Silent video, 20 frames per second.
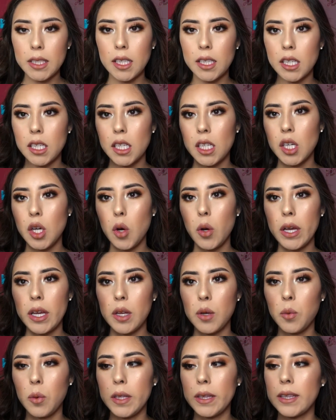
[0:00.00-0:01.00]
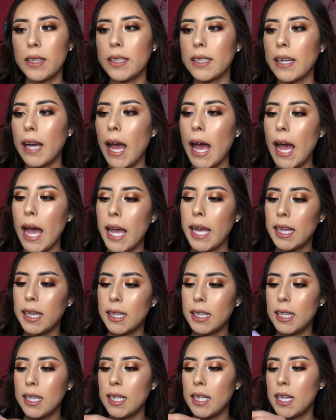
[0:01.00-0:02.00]
I'm gonna go in with the
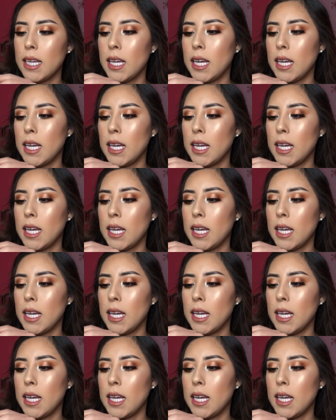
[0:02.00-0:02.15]
Kylie